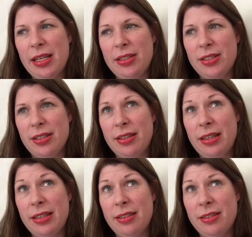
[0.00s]
H and I
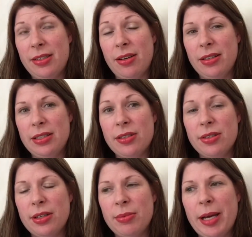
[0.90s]
then started
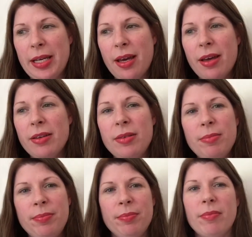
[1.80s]
on our way home,